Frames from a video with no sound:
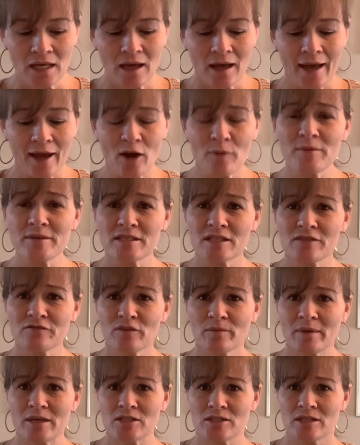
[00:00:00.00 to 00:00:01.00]
I hope this
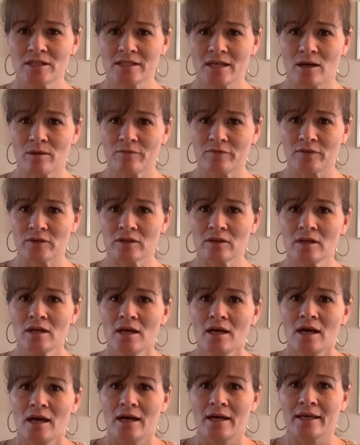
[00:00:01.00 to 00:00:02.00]
information is helpful.
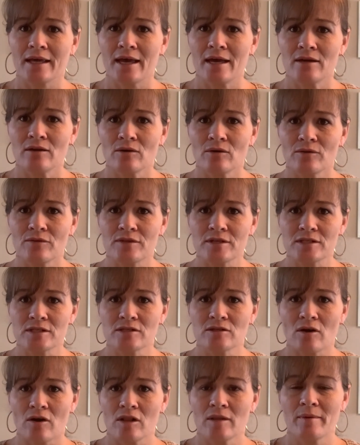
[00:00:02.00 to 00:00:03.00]
Again, this
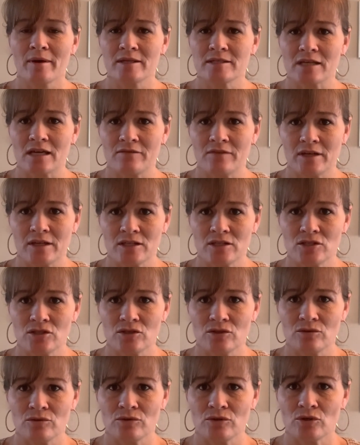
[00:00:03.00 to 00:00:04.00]
is all about diving
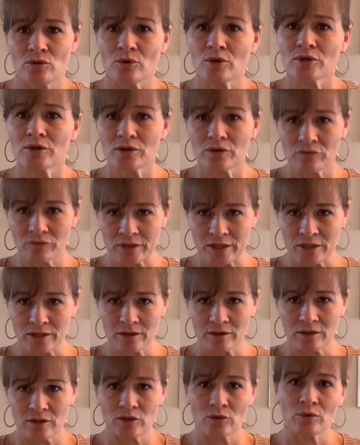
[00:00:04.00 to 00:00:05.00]
into your
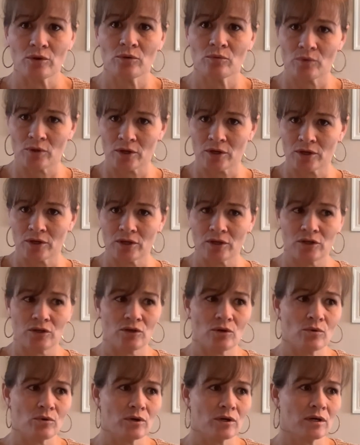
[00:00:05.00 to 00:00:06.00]
career, your work,
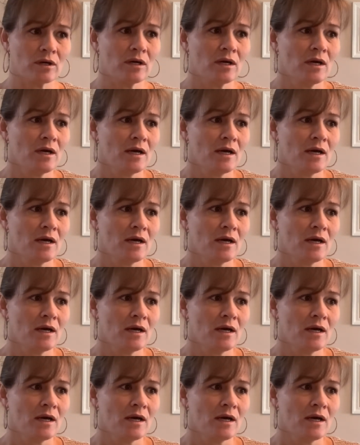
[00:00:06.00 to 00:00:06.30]
your